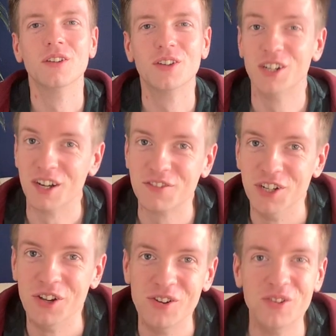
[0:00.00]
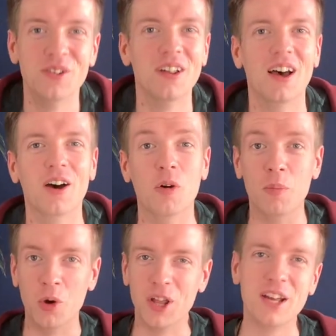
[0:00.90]
Good afternoon, or
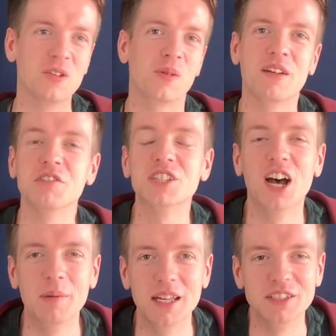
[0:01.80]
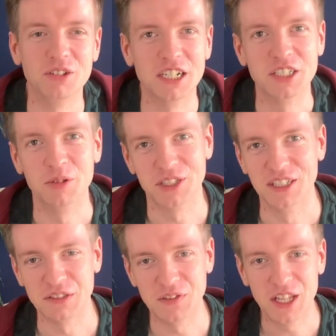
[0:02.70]
morning, or whatever time it is you're actually watching
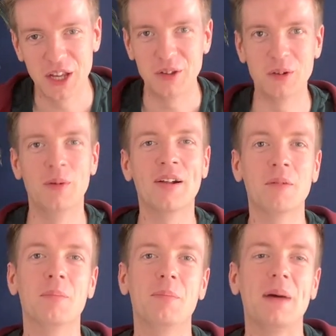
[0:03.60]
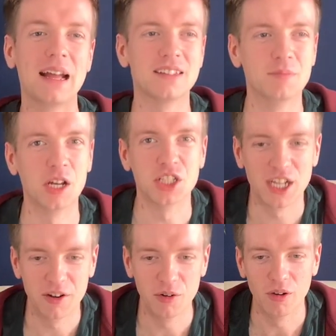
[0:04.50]
this video. Welcome back to my
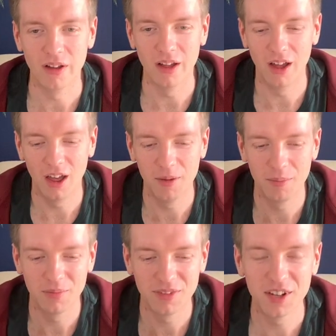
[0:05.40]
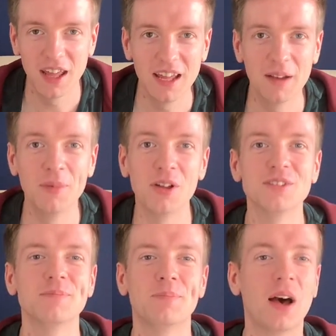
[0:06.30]
channel. Today I'm
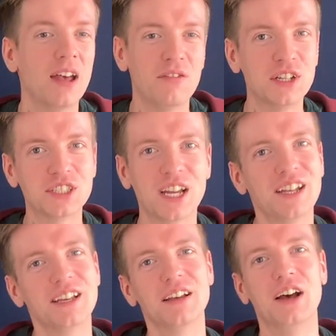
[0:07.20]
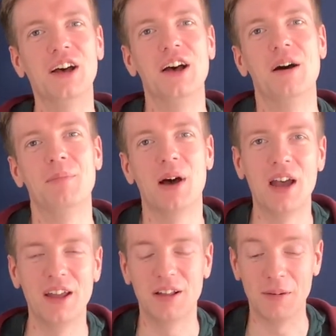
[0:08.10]
not by a fish tank, I'm
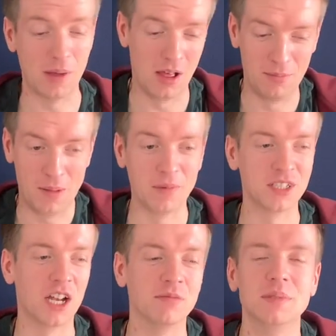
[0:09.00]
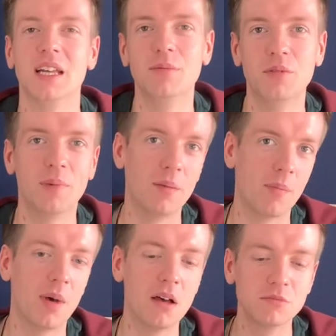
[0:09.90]
at the dining room table by my
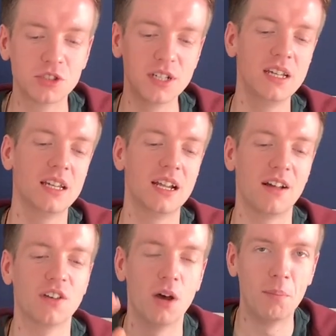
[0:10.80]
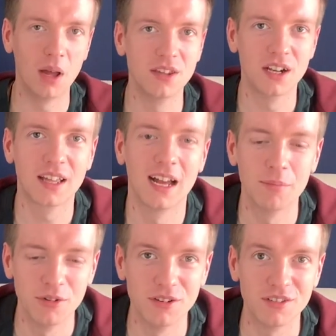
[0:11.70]
palm tree. I've got a bundle of
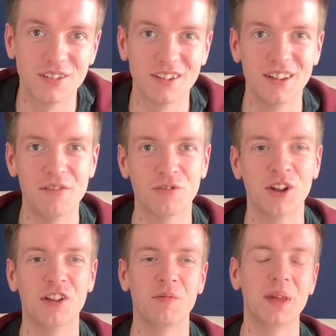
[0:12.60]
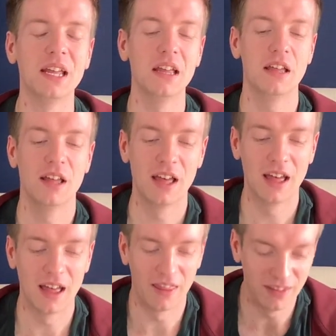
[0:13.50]
cameras in front of me.
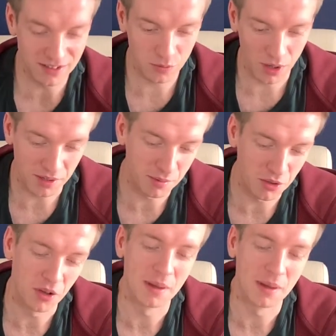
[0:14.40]
And this is what I'm going to be talking